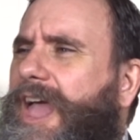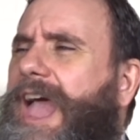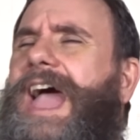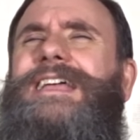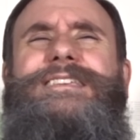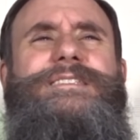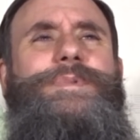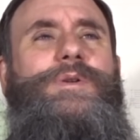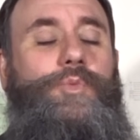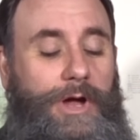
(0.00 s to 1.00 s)
As has
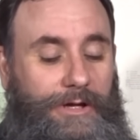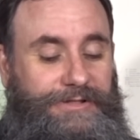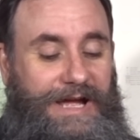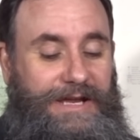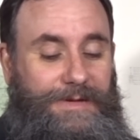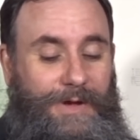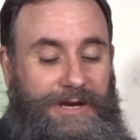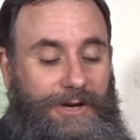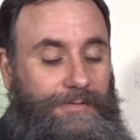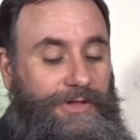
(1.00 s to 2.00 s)
been well
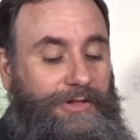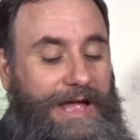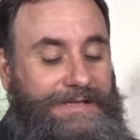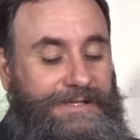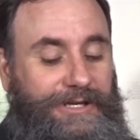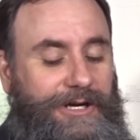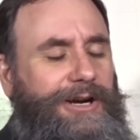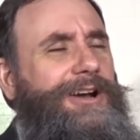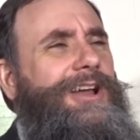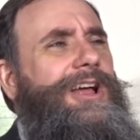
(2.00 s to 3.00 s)
documented over the last year,